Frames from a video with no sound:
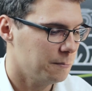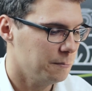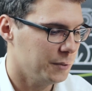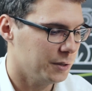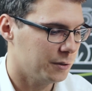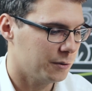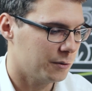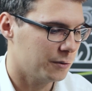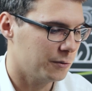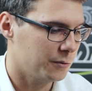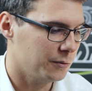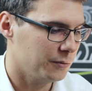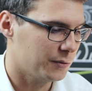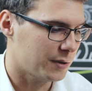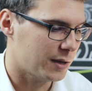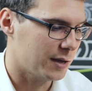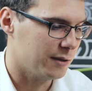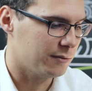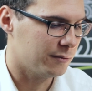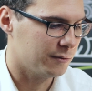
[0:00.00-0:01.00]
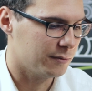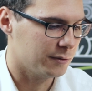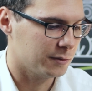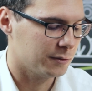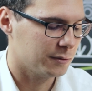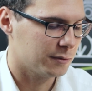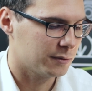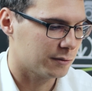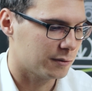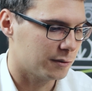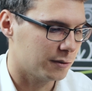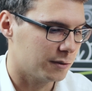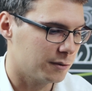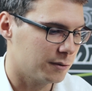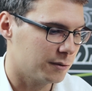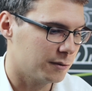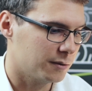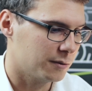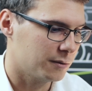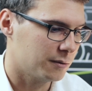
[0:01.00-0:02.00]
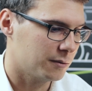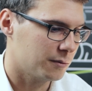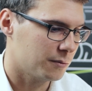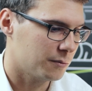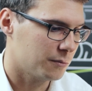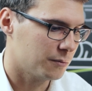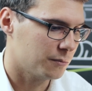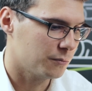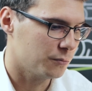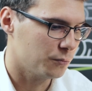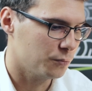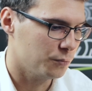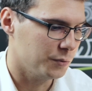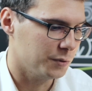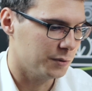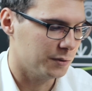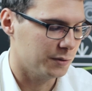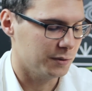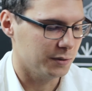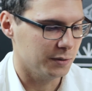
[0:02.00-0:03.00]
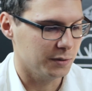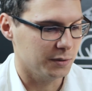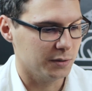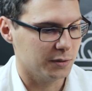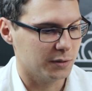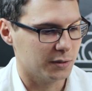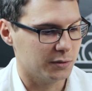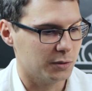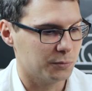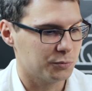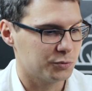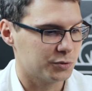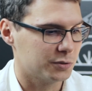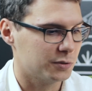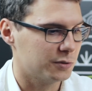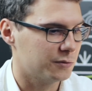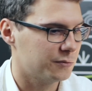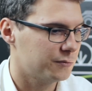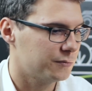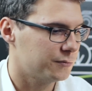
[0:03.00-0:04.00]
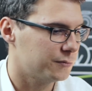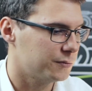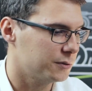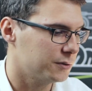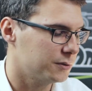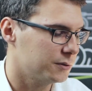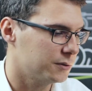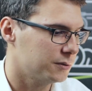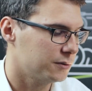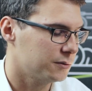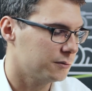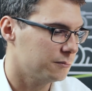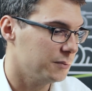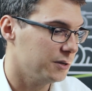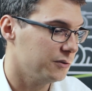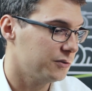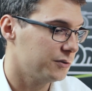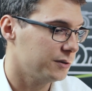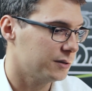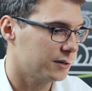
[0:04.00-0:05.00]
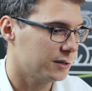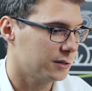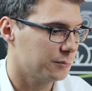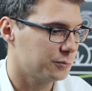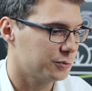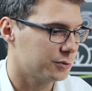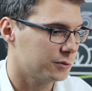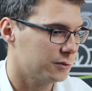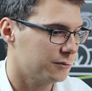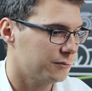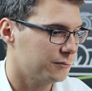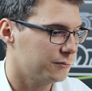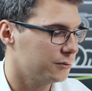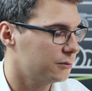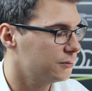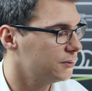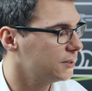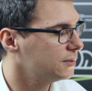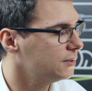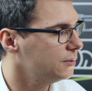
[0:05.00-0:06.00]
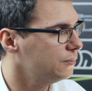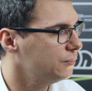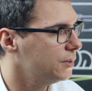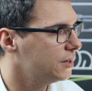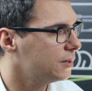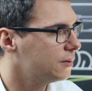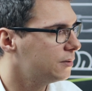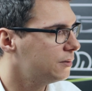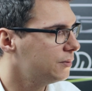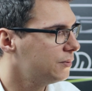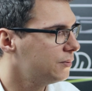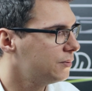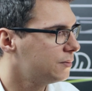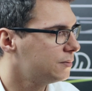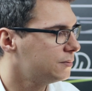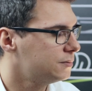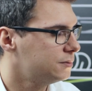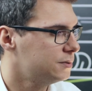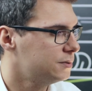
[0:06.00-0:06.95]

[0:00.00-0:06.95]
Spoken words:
Because I think with the adoption of mainstream adoption of connected vehicles,